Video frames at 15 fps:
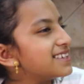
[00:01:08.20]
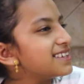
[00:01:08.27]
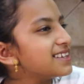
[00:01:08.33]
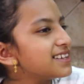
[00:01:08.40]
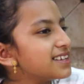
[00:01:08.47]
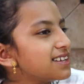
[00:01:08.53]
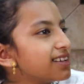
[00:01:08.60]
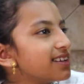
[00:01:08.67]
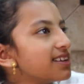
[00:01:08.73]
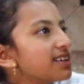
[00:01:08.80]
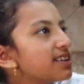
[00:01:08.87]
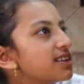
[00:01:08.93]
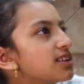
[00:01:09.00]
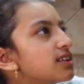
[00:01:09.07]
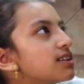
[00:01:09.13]

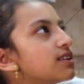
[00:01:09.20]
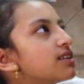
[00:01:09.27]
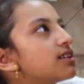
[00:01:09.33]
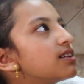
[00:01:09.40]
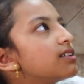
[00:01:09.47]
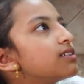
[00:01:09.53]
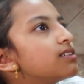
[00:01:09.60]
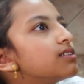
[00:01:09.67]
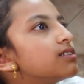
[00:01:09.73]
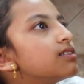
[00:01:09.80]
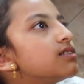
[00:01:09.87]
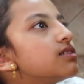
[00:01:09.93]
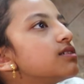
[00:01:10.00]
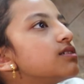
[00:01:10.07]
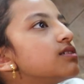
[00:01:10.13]

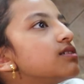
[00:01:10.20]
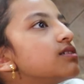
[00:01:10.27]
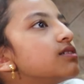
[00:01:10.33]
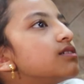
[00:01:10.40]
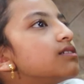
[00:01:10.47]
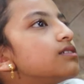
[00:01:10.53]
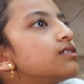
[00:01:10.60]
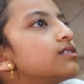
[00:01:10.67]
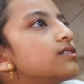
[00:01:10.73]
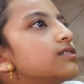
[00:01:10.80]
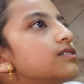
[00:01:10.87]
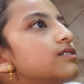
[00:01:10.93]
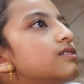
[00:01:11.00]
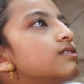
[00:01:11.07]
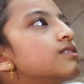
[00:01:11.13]

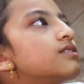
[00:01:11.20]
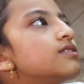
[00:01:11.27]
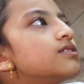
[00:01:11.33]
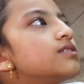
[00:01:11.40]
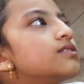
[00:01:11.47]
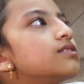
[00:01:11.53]
[no speech]